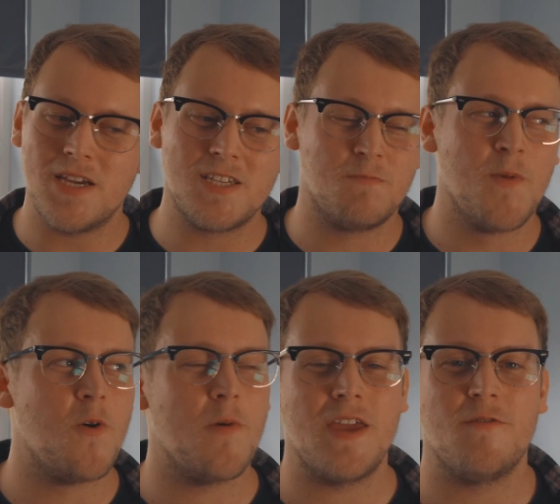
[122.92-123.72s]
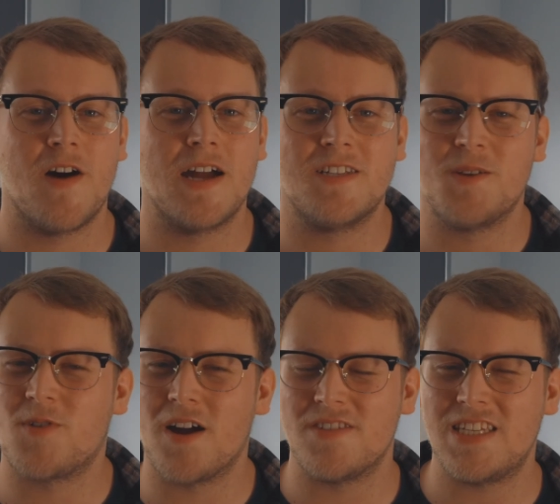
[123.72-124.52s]
is more where you find the
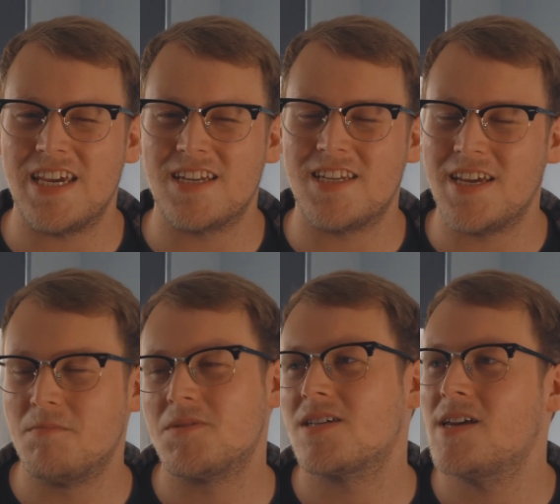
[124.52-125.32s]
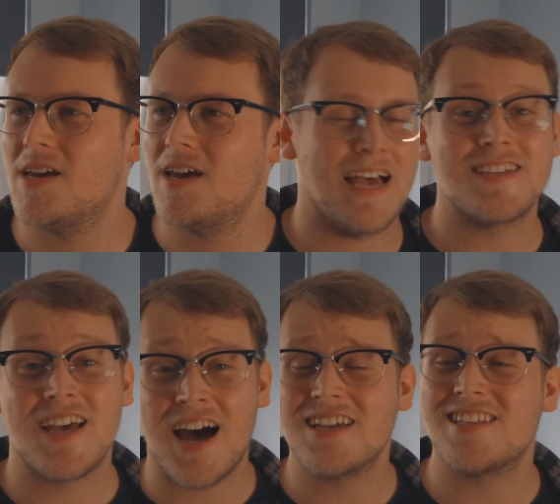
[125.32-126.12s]
privateer teams, as the
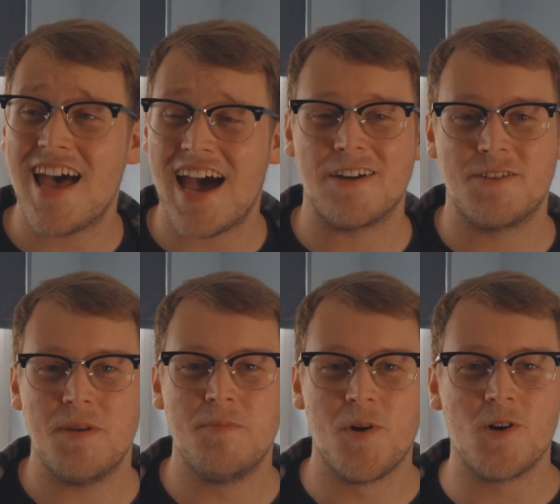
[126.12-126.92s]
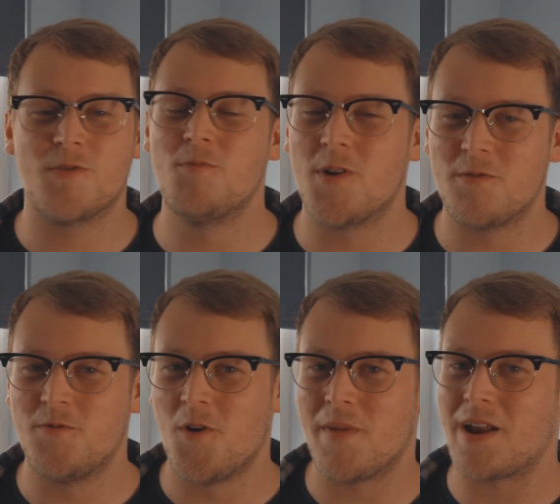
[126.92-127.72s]
cars there have to be bought from one of
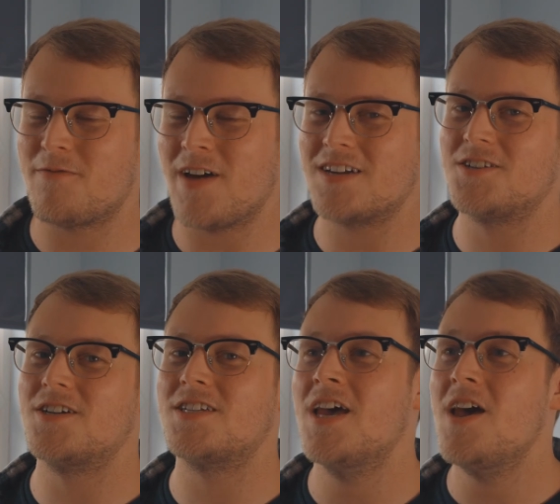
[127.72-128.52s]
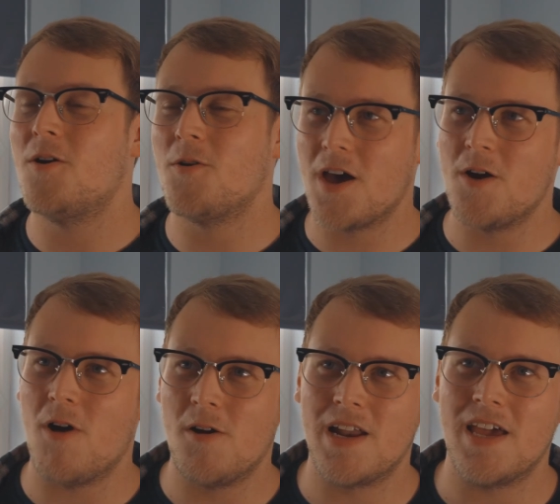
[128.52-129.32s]
4 manufacturers, although
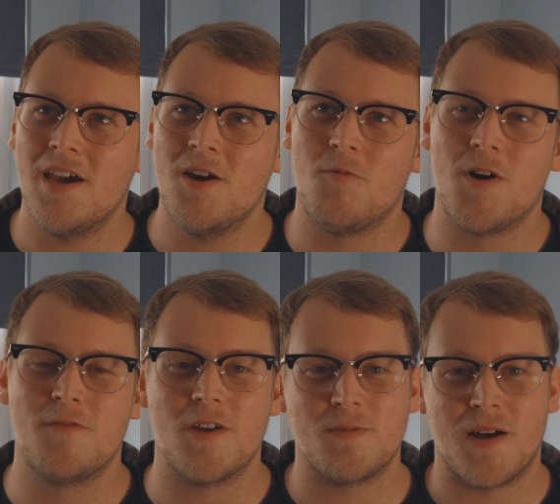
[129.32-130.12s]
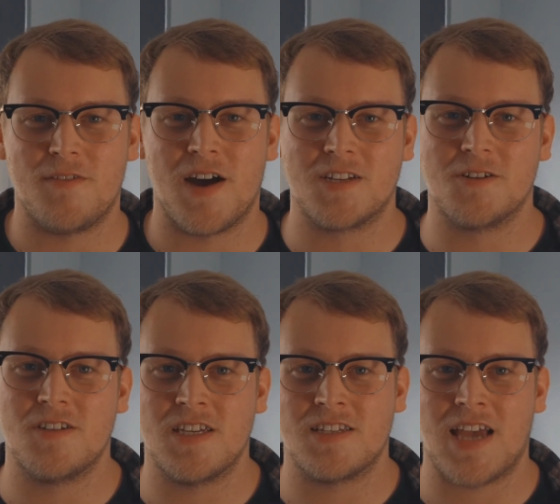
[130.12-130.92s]
only one of those
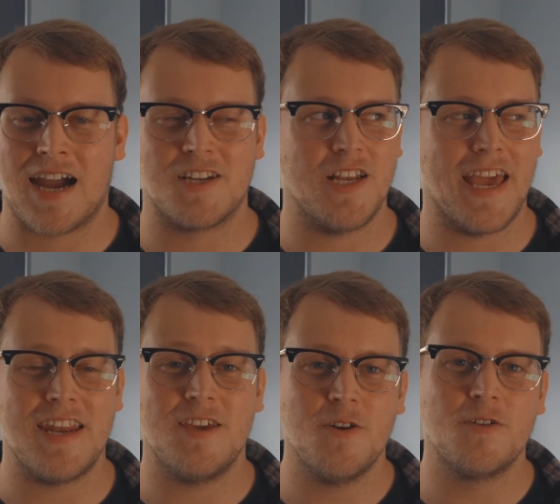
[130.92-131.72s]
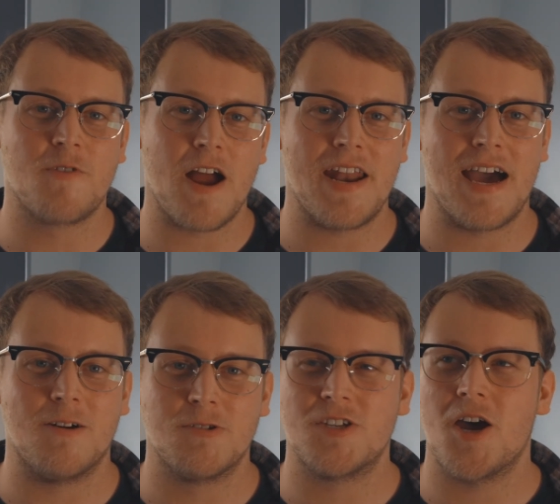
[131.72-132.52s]
manufacturers is actually any good right
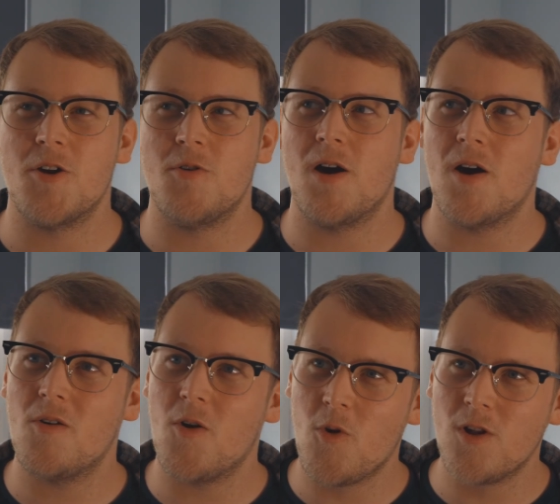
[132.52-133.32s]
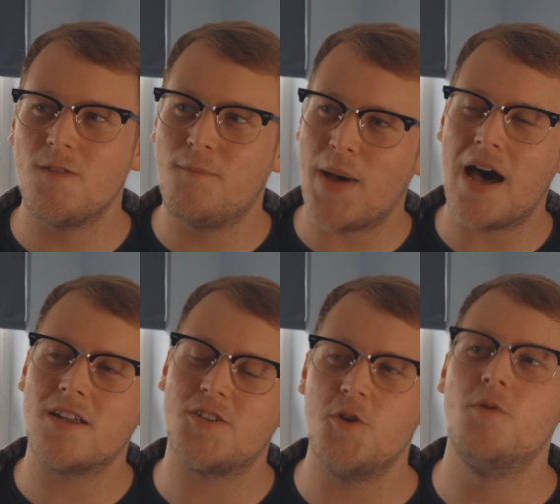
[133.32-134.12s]
now, so all
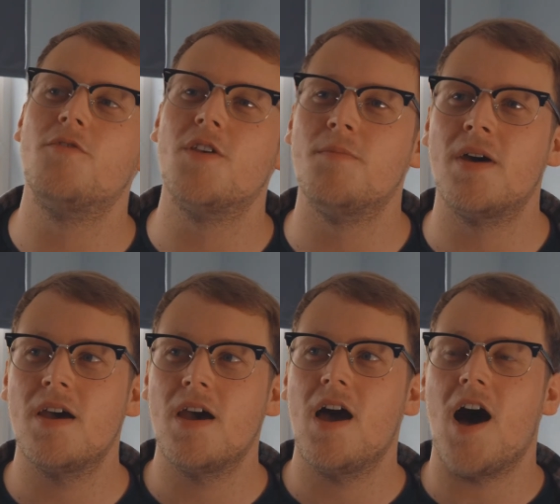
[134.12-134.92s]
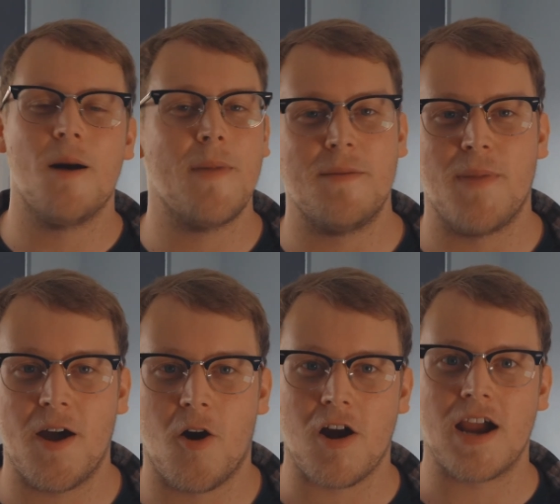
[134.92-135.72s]
bar 2 of them are made by
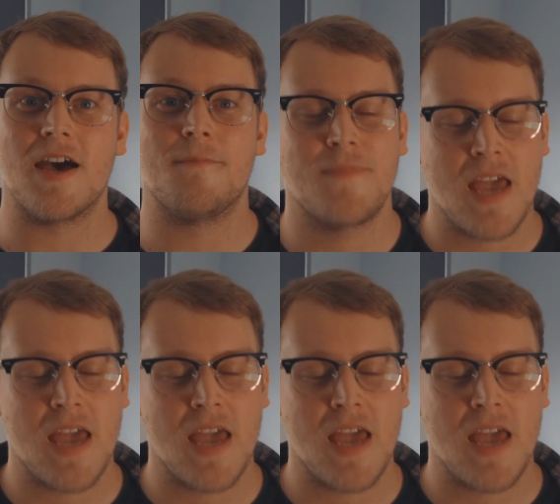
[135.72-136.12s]
Oreca.